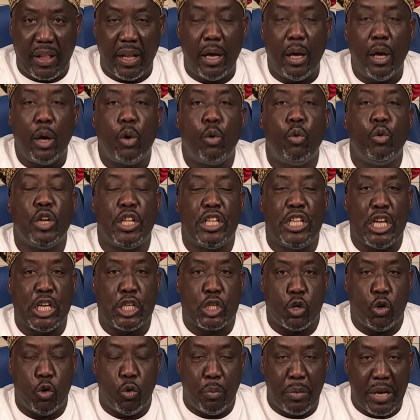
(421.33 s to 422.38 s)
bath
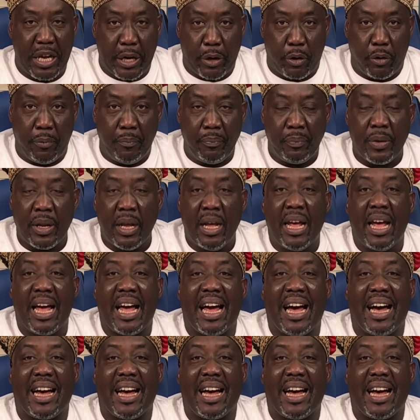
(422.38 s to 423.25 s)
with this umiero.